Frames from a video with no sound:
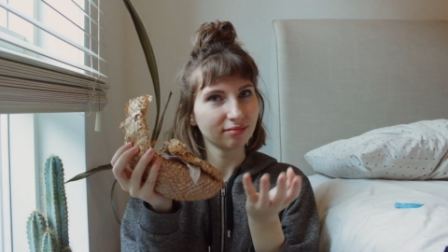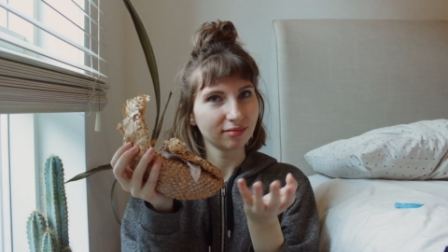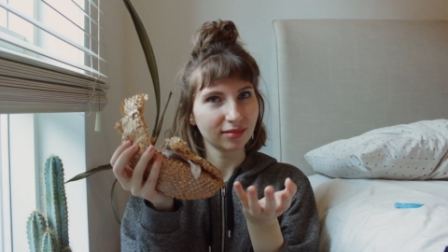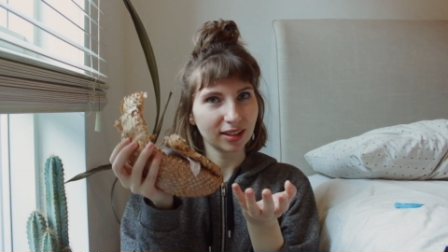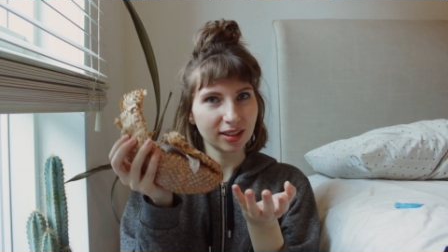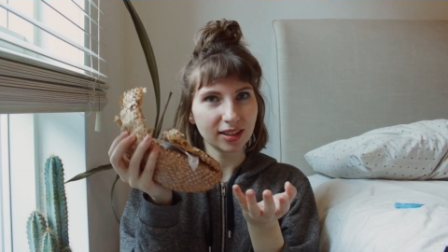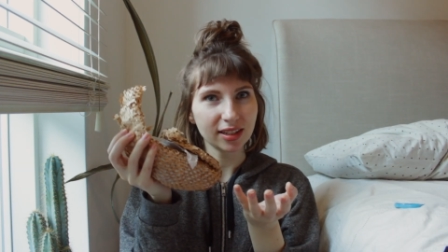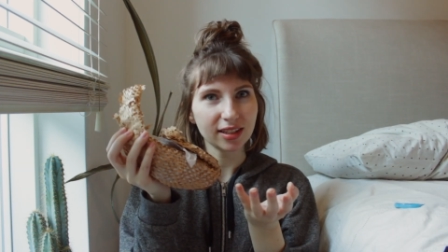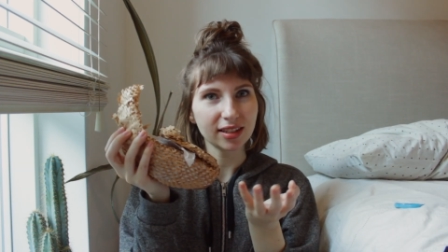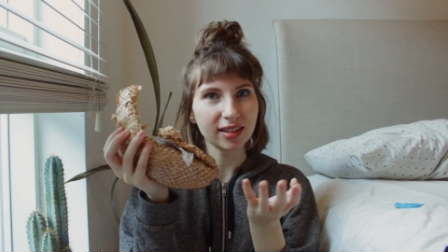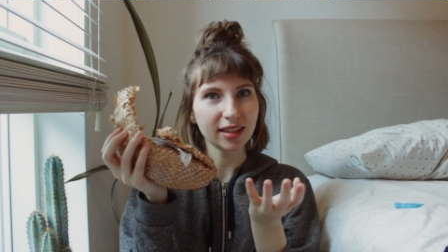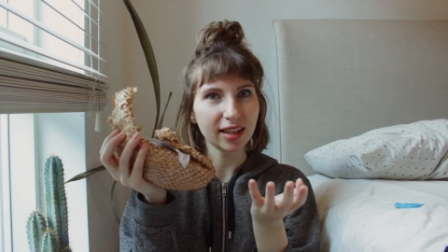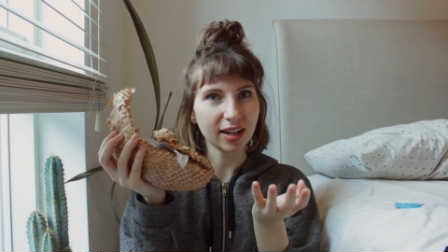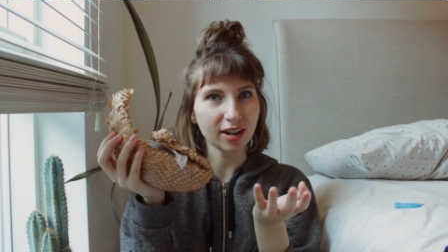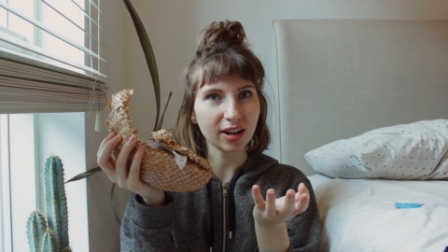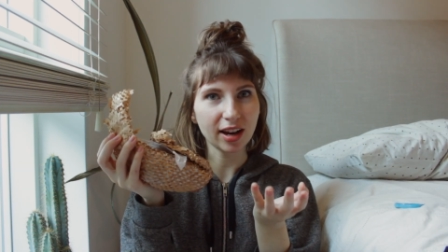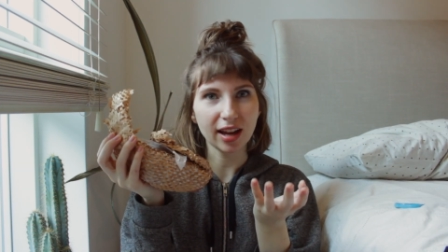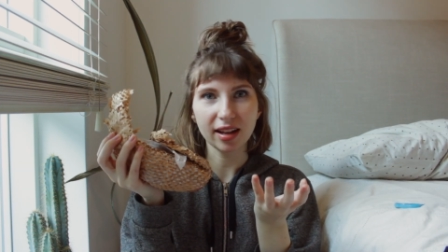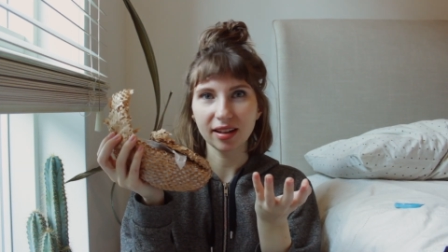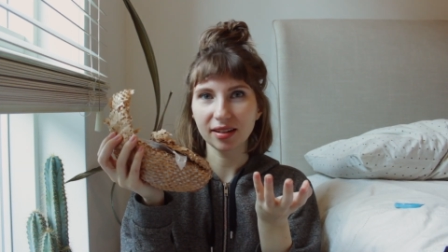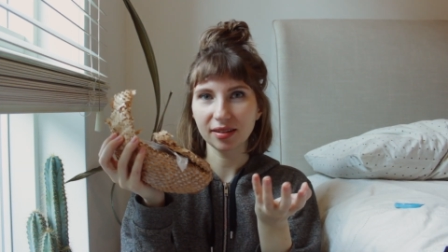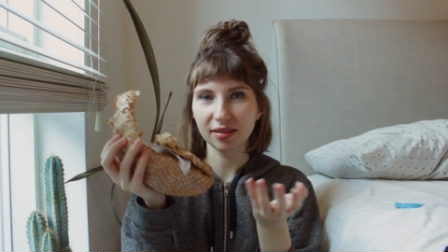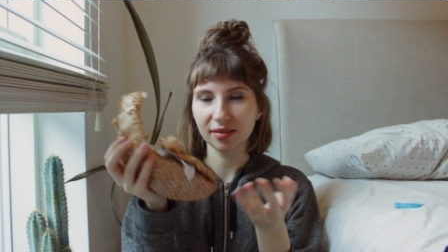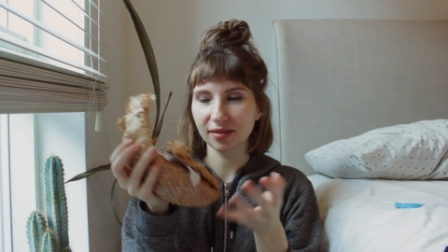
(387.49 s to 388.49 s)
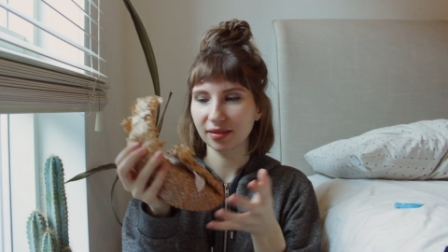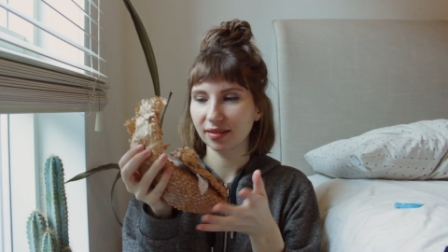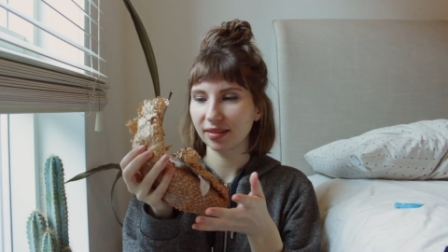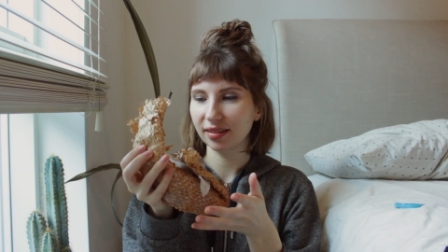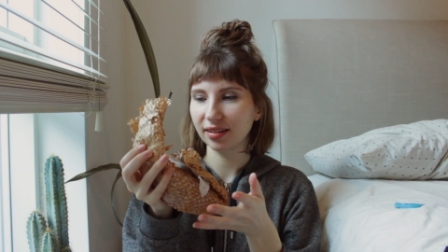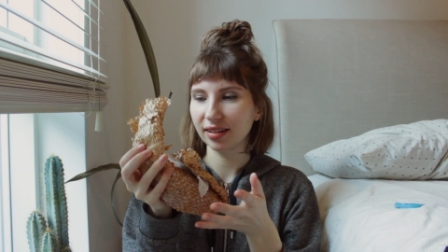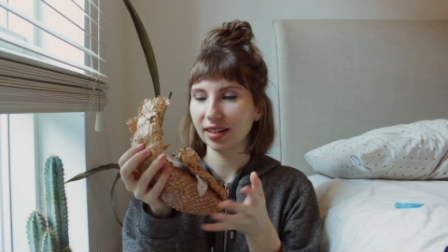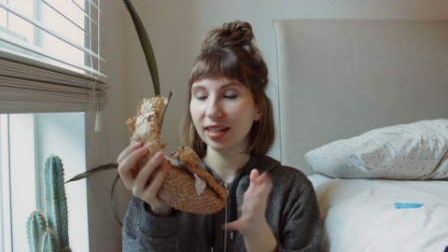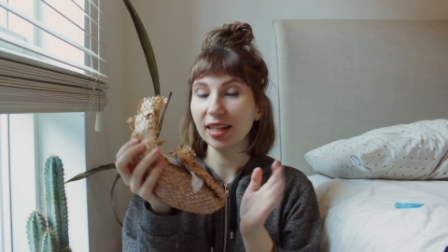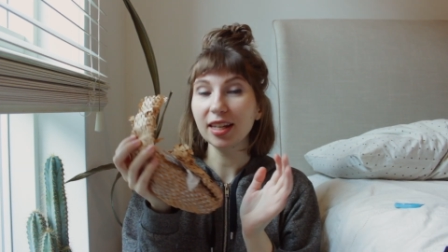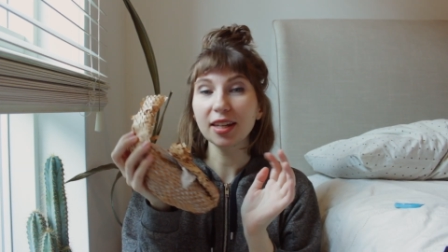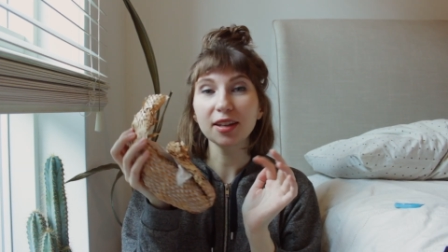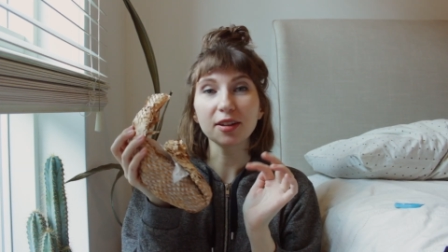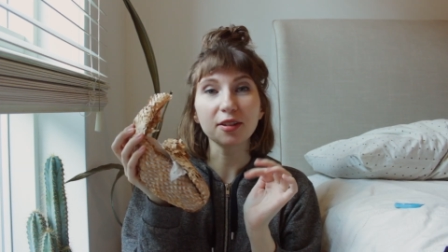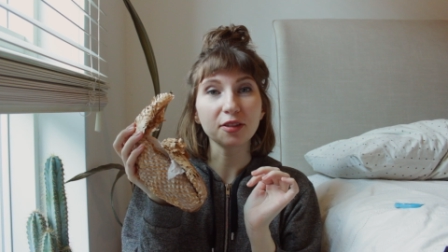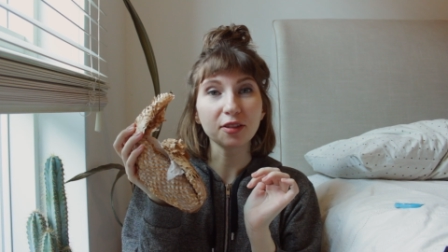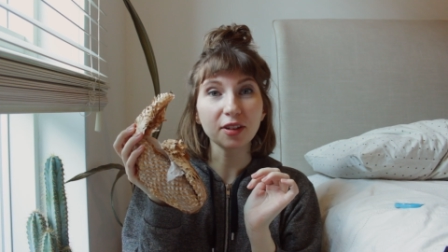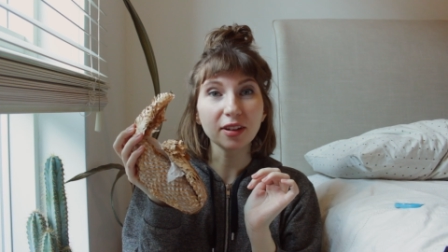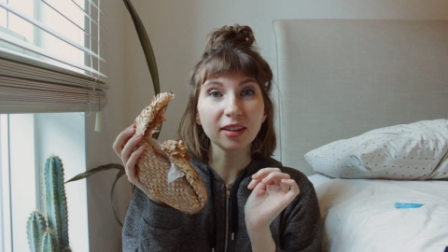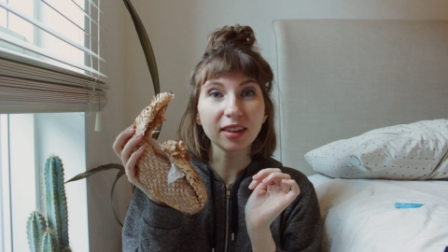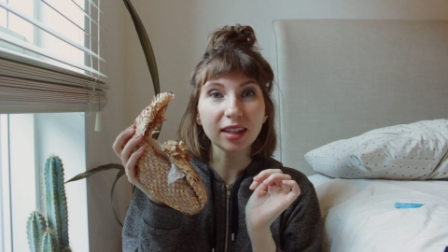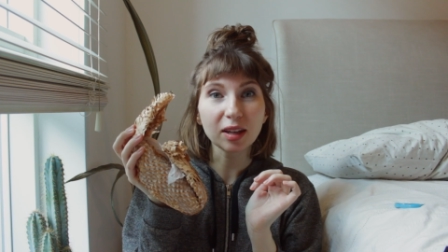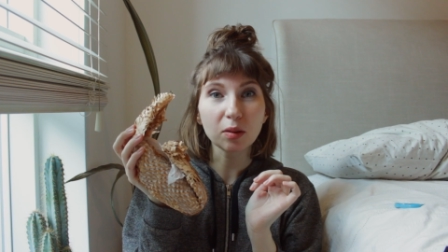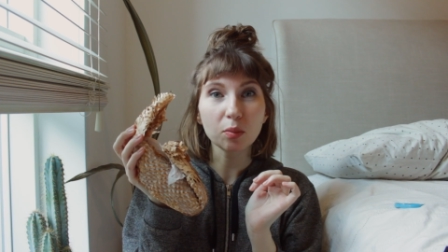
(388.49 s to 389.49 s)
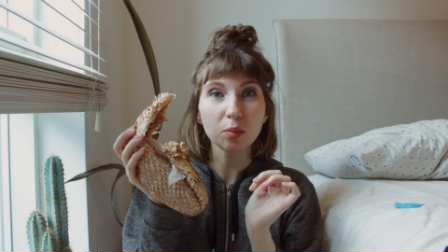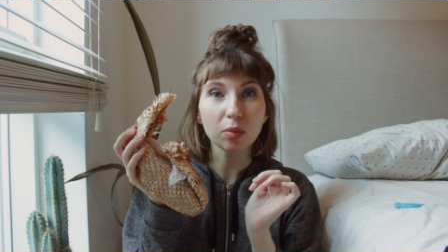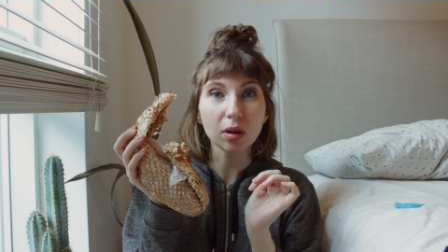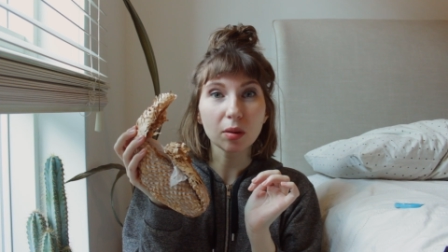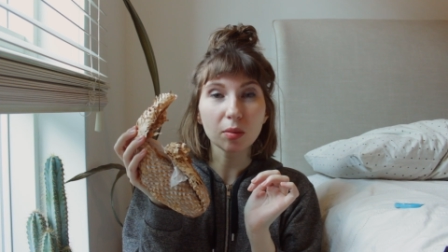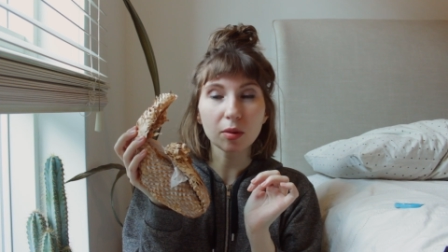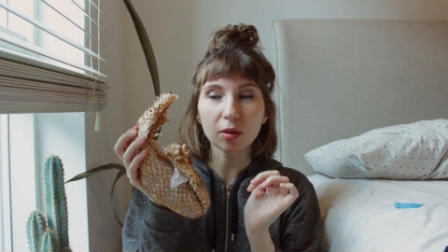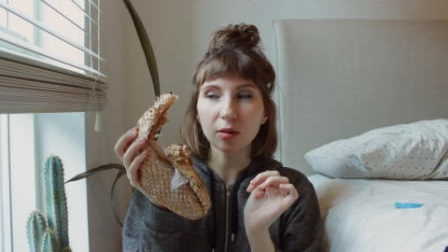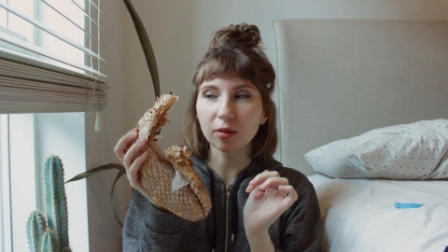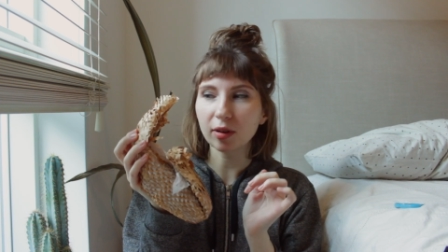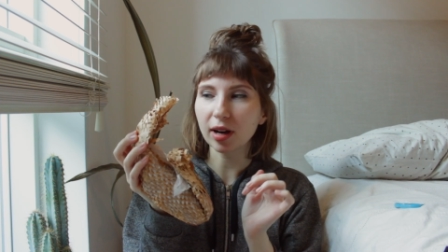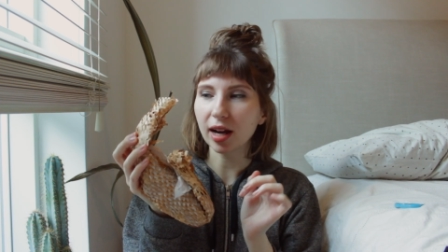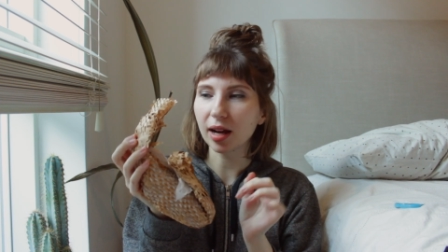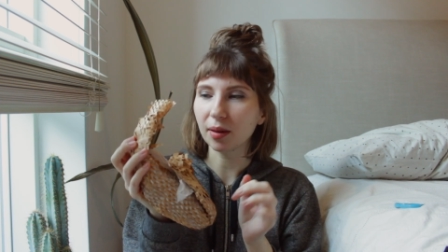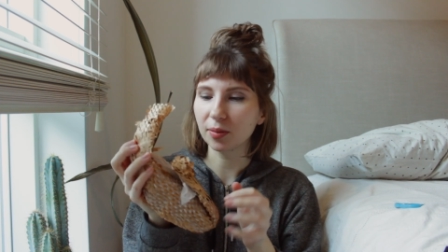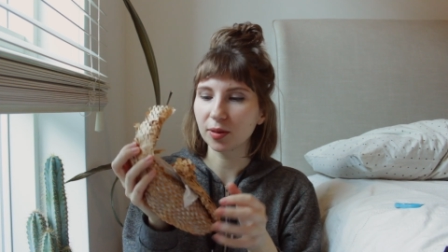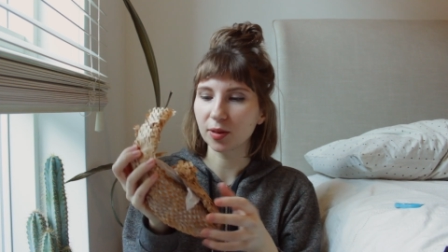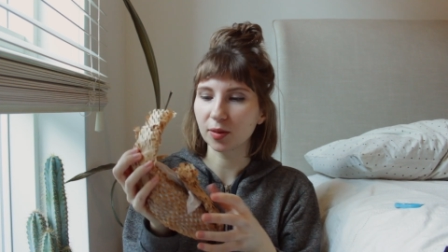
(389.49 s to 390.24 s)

This is their eco-friendly bubble wrap,